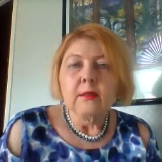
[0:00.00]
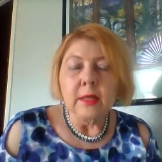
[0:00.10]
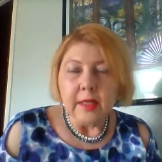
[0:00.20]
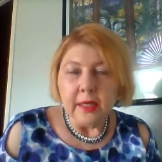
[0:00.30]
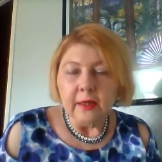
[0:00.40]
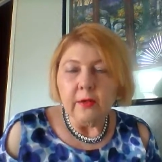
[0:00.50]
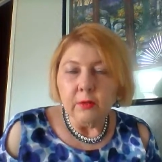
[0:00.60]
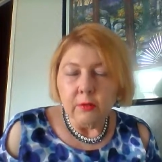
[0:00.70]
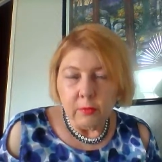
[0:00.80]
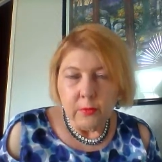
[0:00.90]
to get
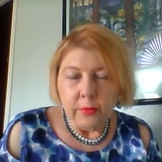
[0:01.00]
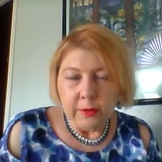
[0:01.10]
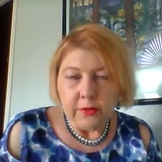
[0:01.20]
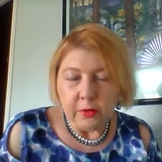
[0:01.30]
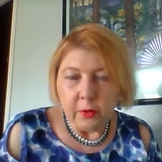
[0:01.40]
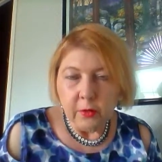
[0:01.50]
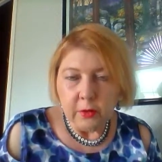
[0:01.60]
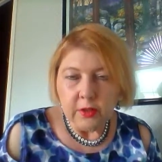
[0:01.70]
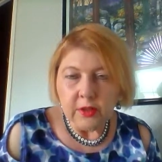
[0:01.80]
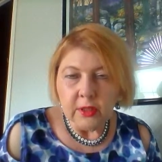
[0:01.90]
you through this
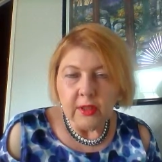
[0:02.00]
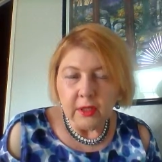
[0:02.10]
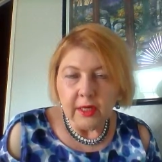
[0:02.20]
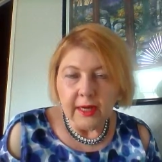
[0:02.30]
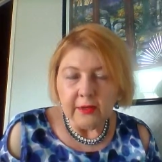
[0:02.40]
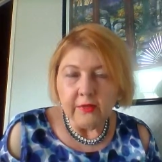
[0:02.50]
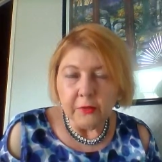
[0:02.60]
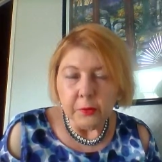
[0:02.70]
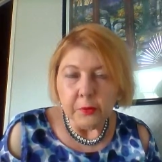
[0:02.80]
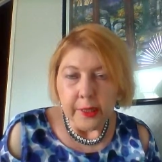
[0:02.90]
course in the last
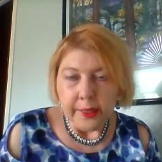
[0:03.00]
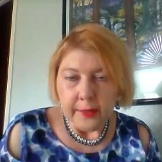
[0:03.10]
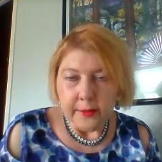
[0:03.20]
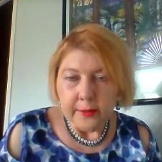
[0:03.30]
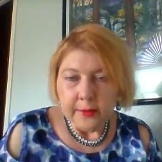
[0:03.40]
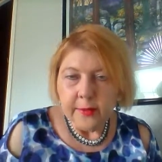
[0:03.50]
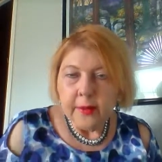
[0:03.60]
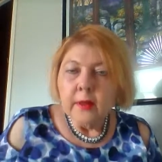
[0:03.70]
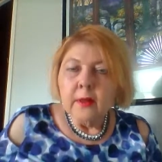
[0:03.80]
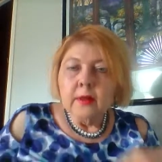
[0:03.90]
few days.
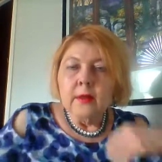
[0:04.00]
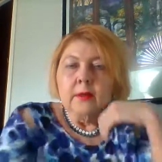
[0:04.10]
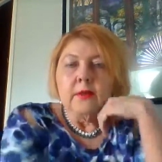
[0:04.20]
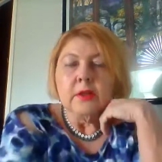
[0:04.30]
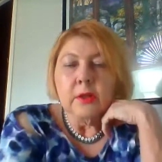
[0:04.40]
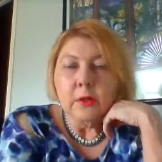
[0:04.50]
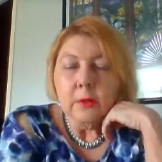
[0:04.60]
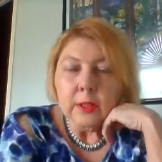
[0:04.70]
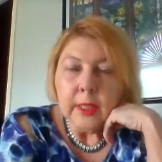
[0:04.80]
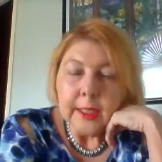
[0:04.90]

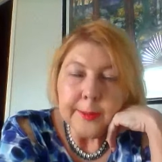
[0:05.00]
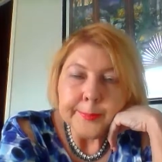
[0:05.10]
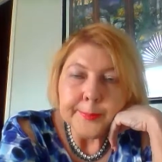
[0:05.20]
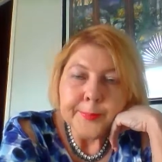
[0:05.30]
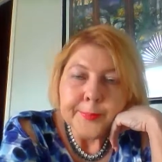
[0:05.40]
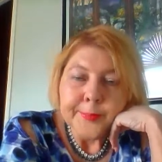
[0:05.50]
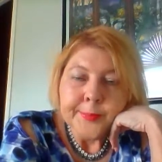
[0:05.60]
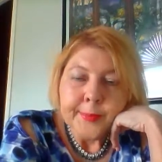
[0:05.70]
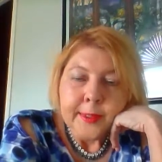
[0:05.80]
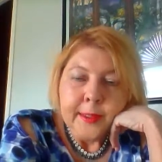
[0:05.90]
So um,
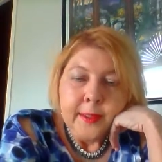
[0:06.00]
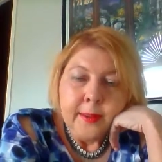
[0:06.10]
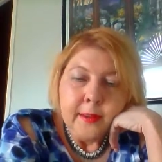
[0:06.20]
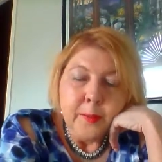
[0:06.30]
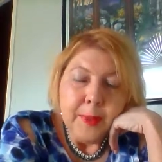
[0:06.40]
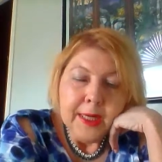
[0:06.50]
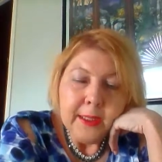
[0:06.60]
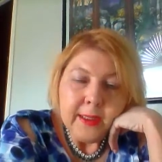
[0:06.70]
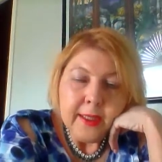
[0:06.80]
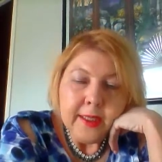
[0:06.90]
the
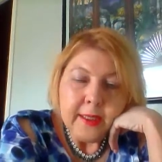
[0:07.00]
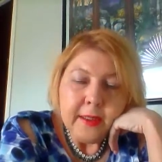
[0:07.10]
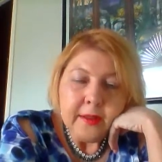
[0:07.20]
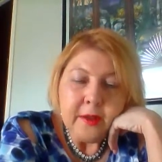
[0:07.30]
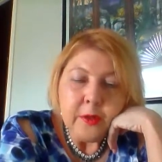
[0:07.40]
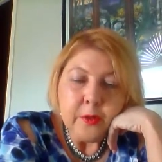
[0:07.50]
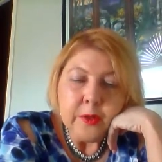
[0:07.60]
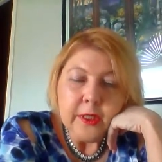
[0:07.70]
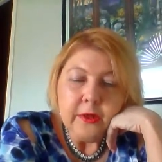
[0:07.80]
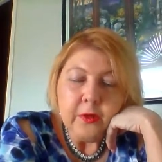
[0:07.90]
main thing that you
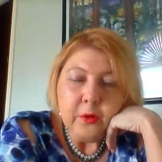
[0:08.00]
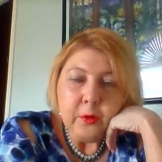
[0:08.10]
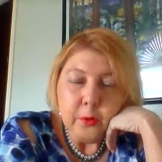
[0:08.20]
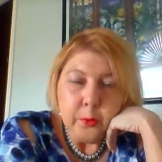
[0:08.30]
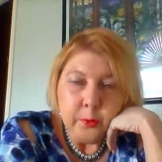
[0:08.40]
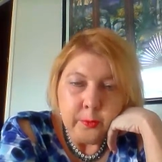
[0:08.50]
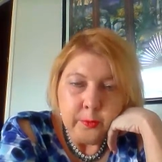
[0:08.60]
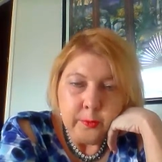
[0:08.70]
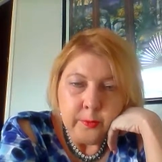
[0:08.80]
needed to do